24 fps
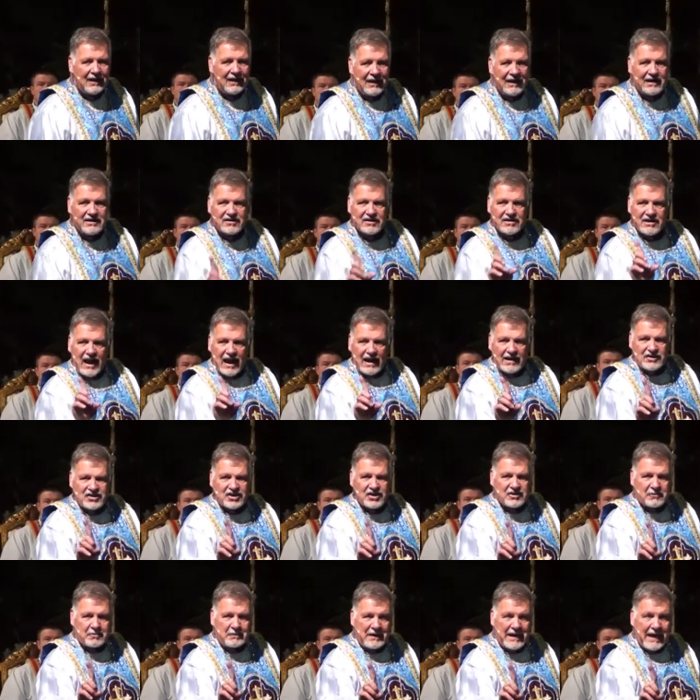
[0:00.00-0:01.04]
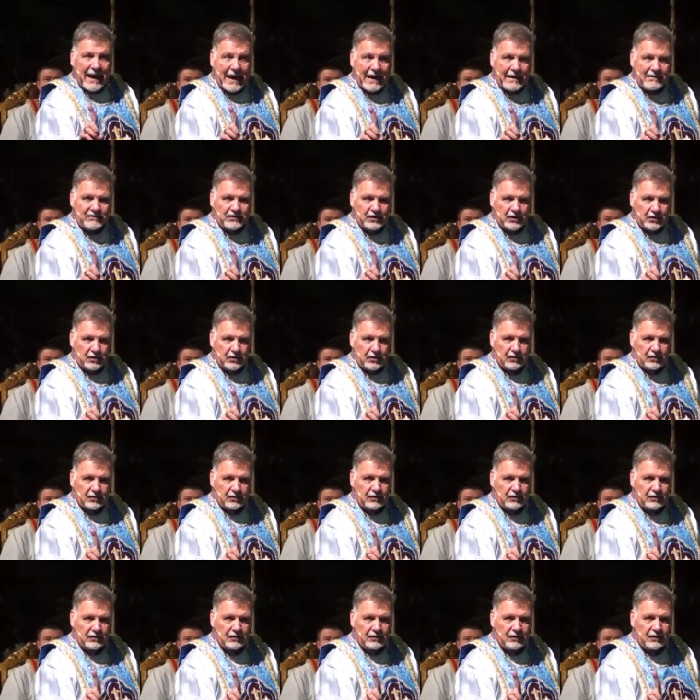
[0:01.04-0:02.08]
It's not just behavioral,
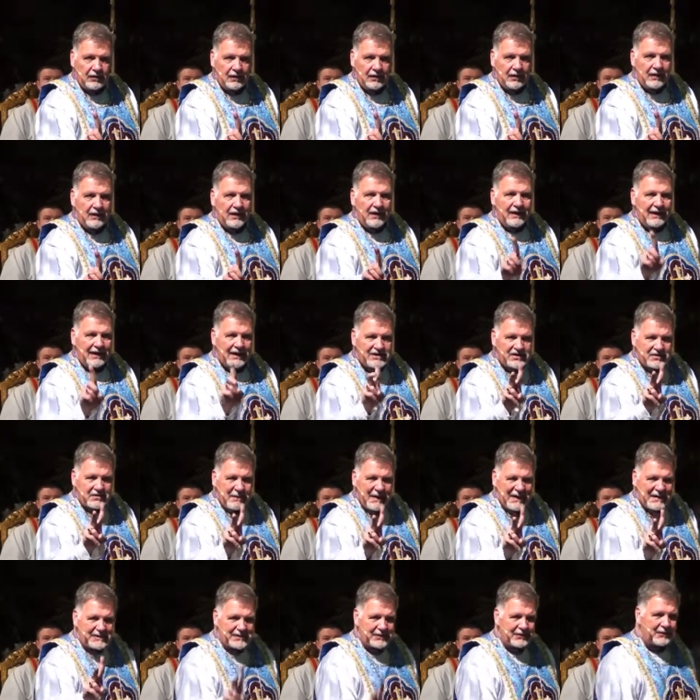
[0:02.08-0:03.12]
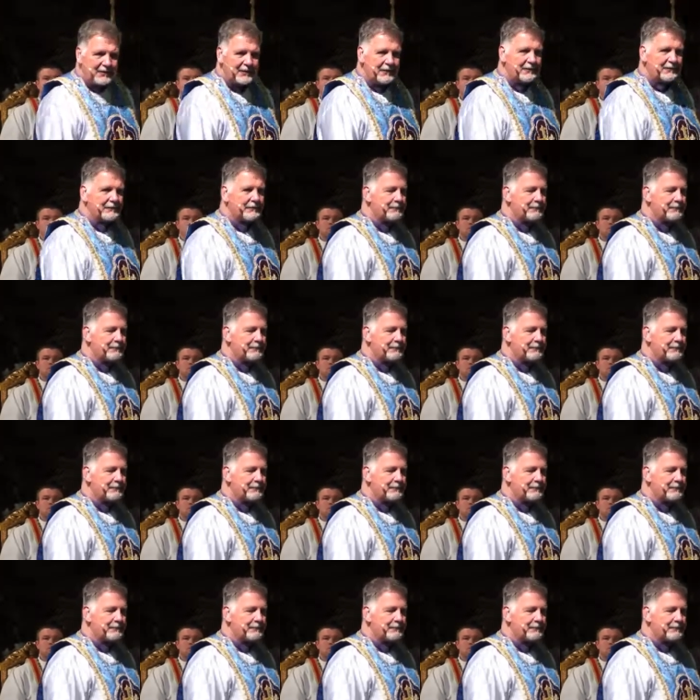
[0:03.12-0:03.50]
it's mental.